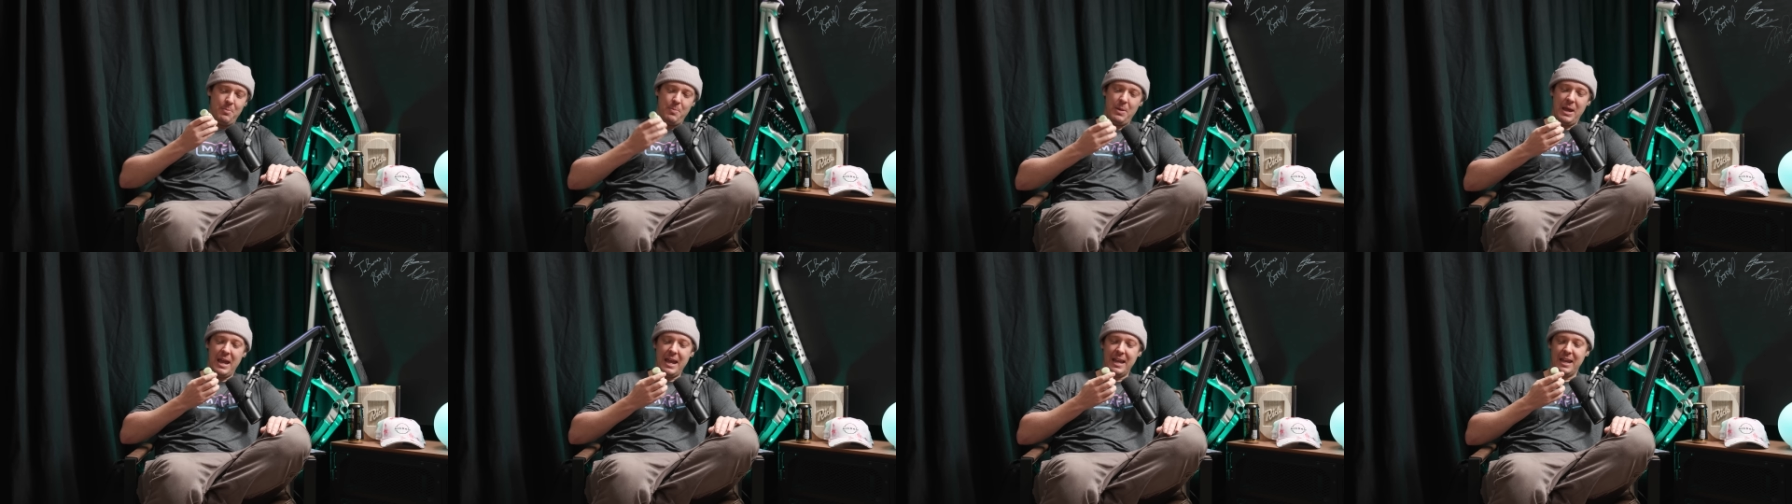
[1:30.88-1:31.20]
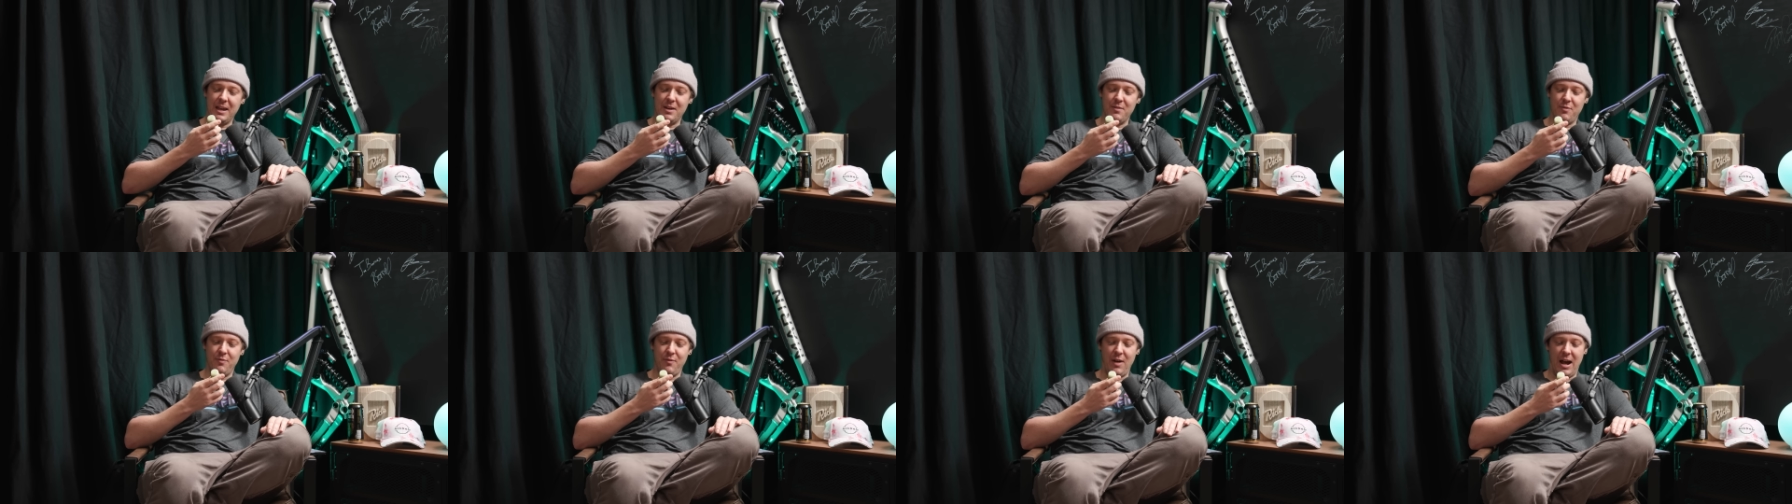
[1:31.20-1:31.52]

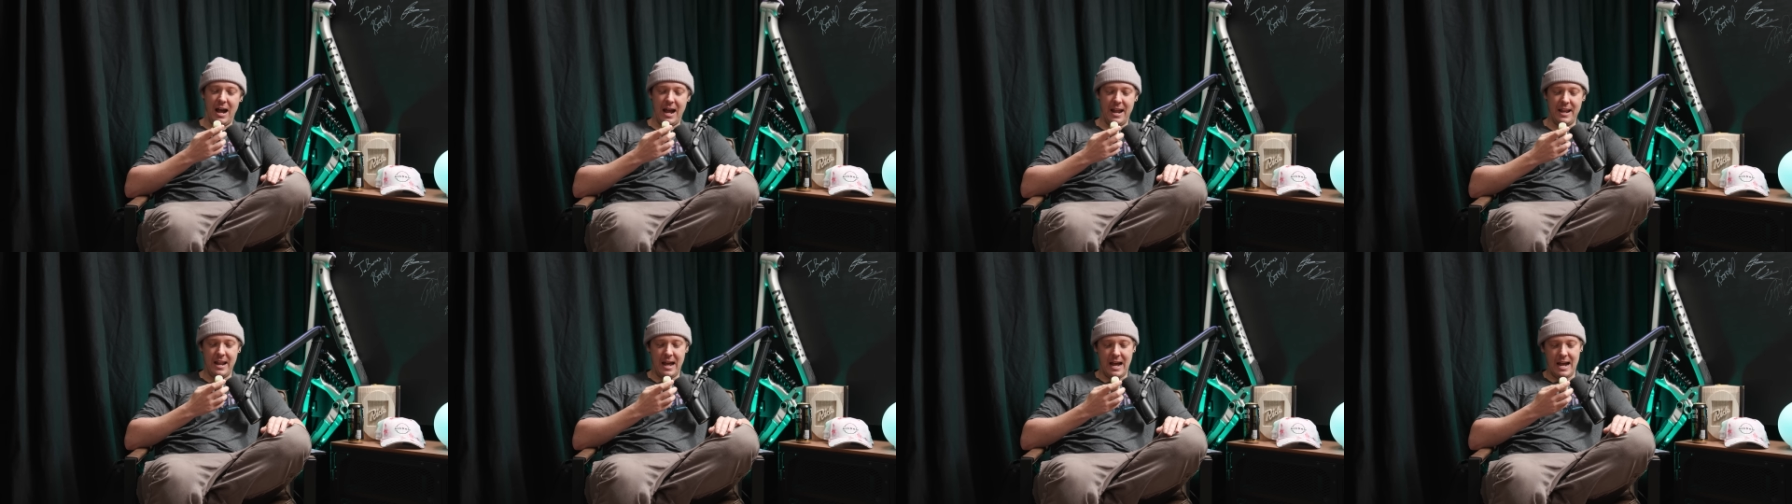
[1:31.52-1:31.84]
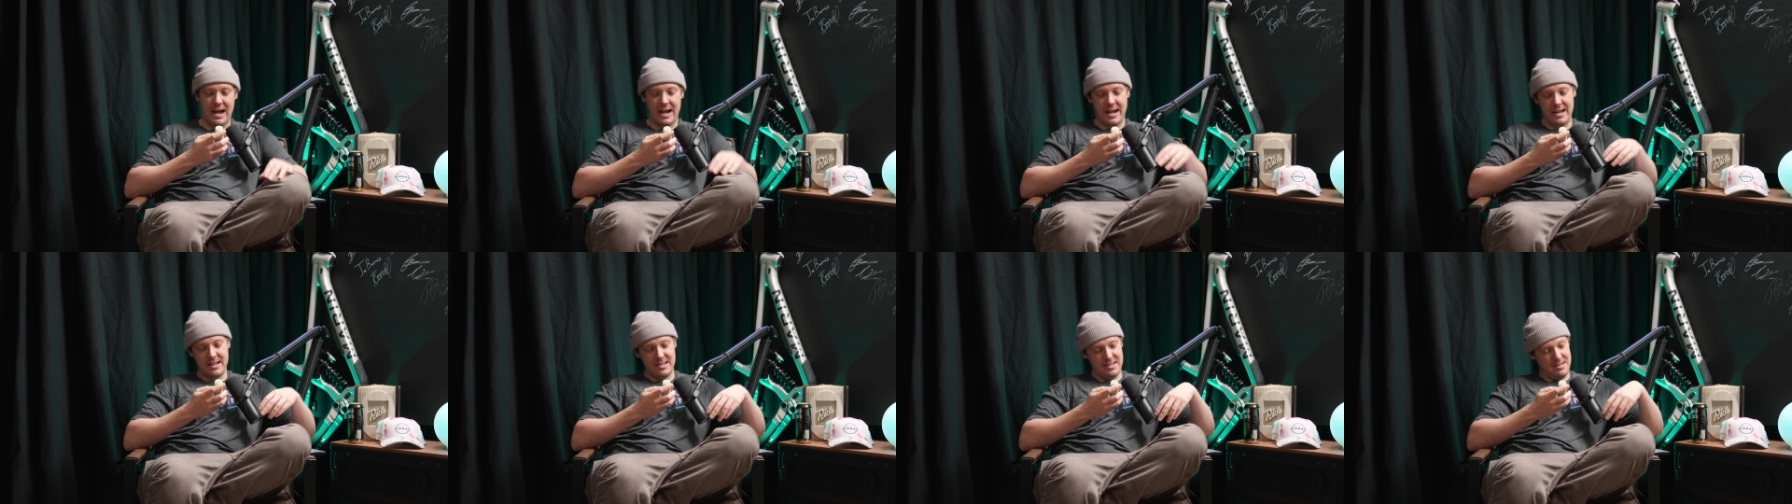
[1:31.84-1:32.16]
Big fan.
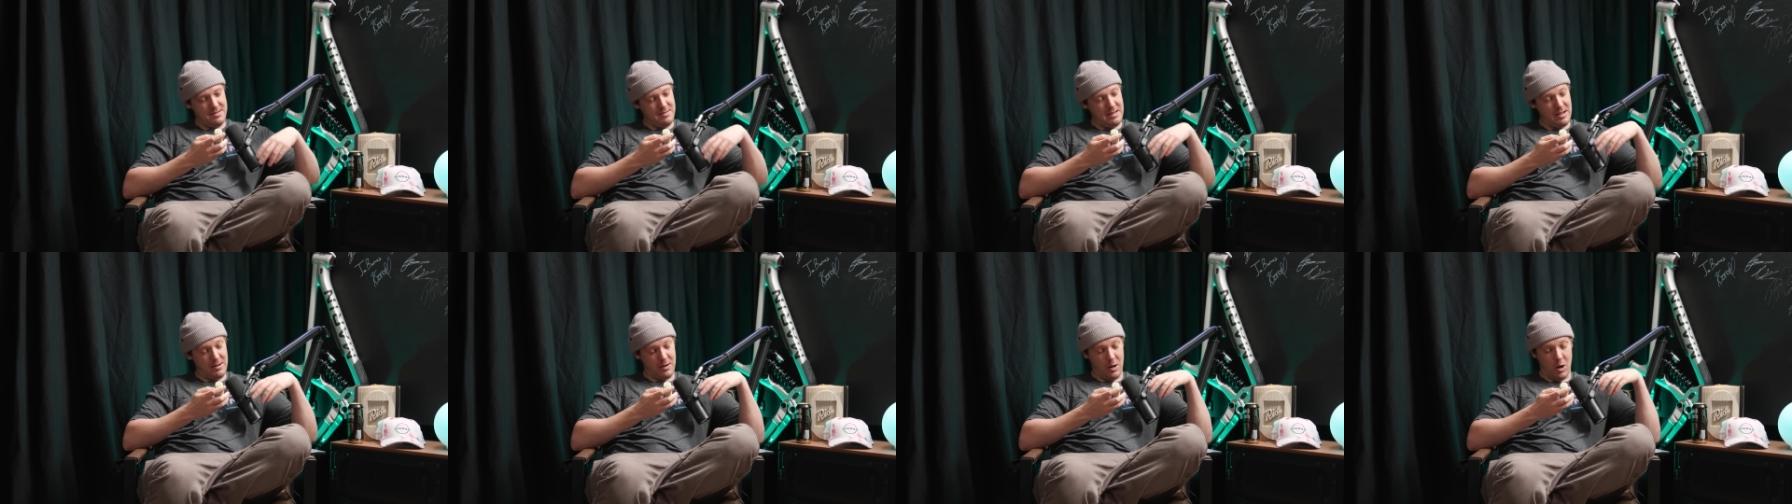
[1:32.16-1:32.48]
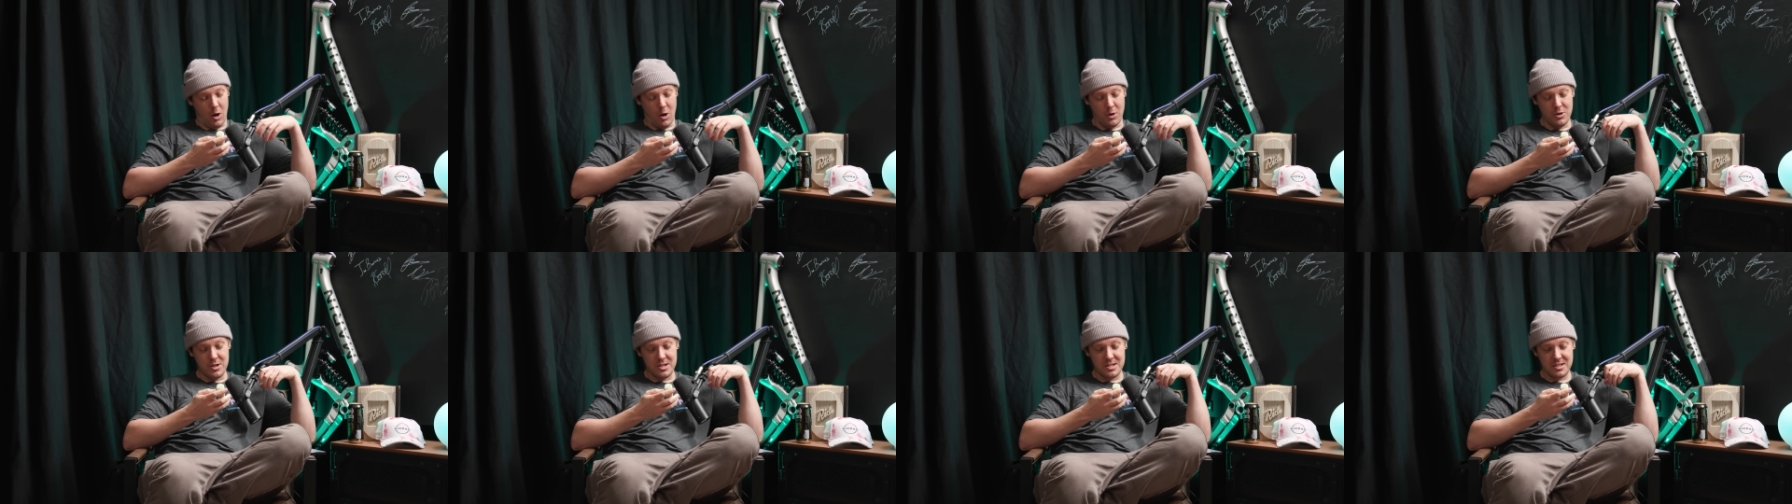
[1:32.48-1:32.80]
I
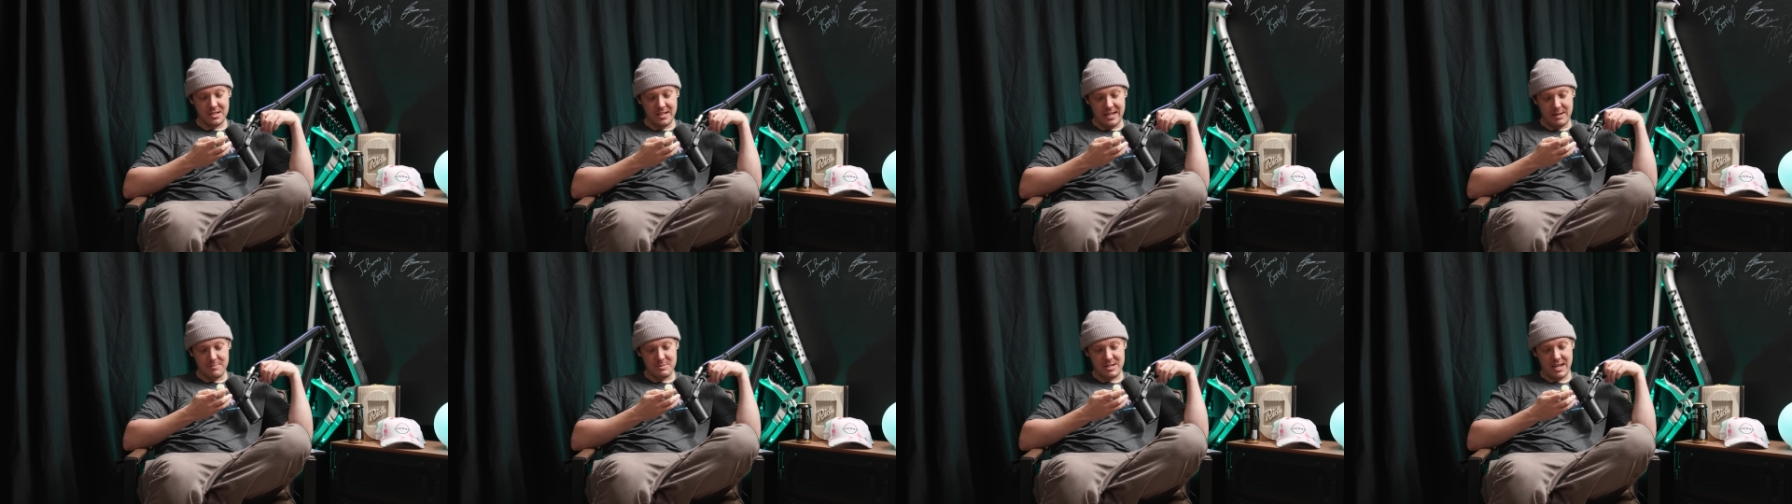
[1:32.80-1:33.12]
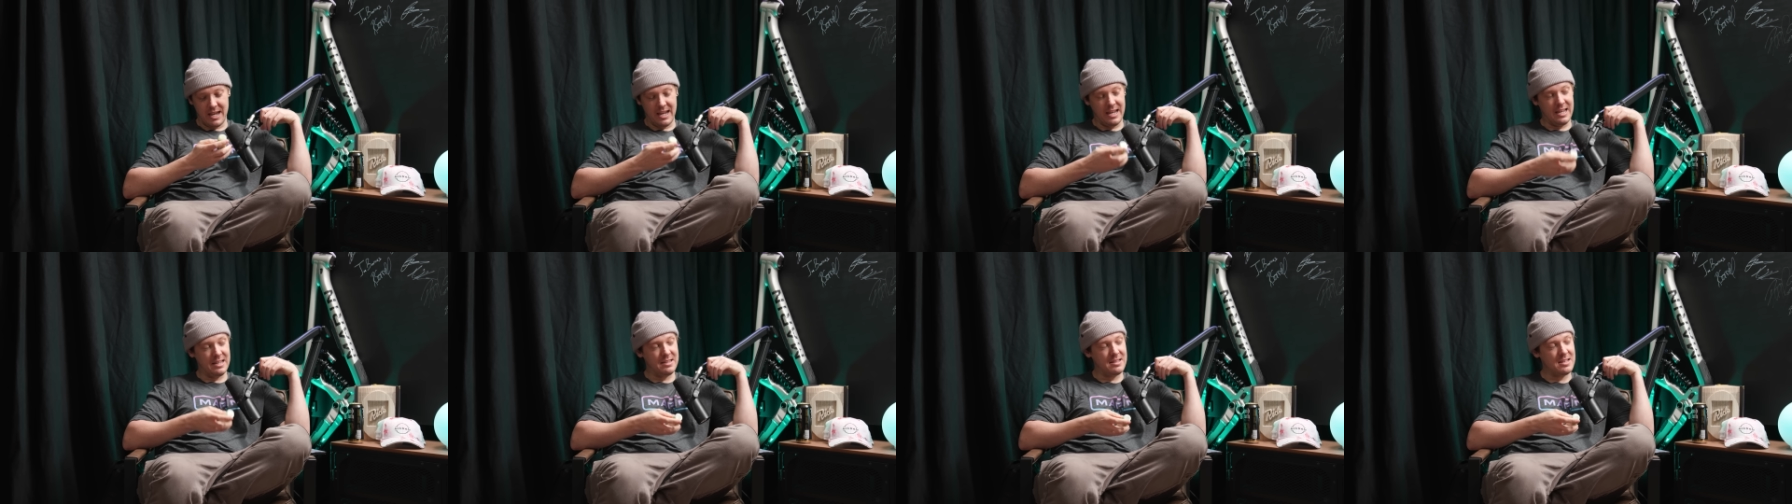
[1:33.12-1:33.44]
honestly am
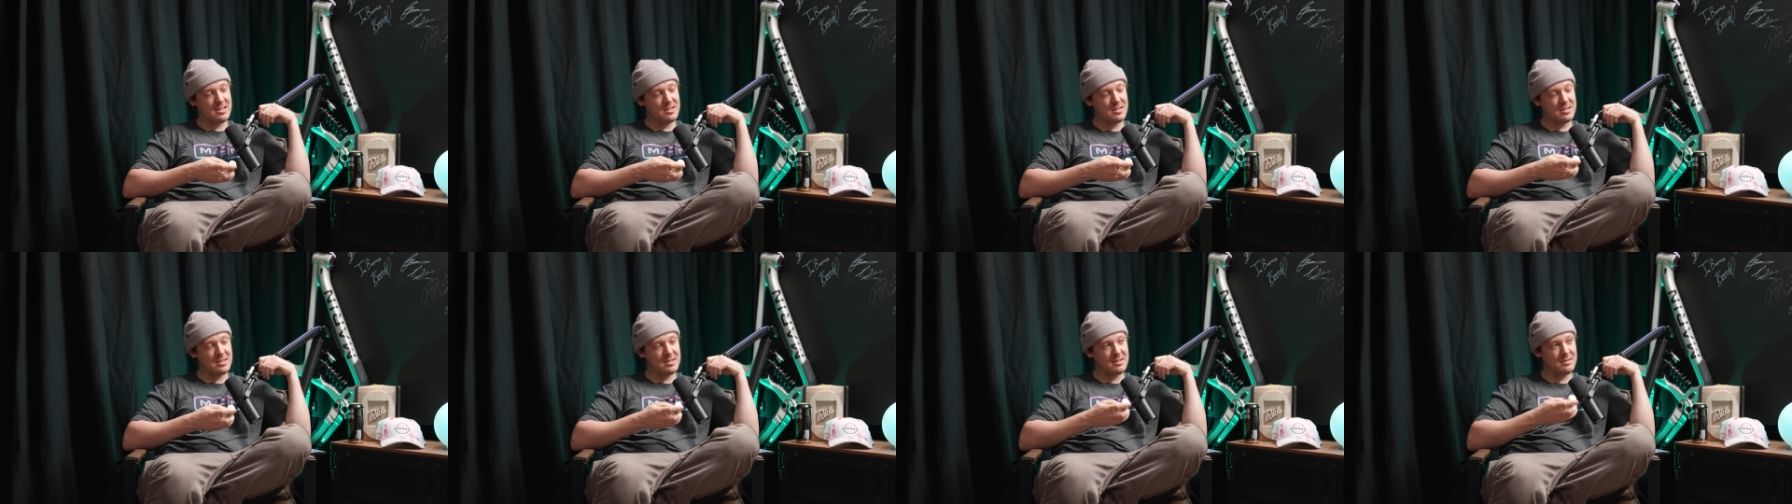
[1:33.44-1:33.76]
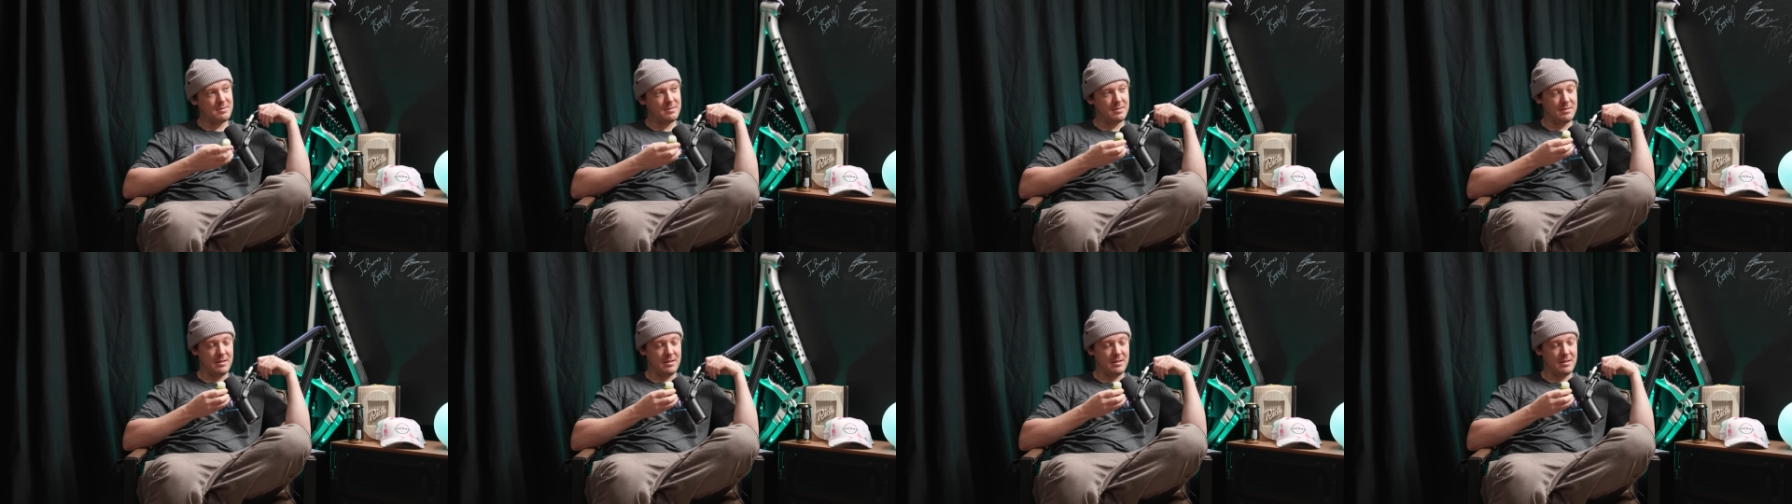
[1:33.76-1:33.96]
taking this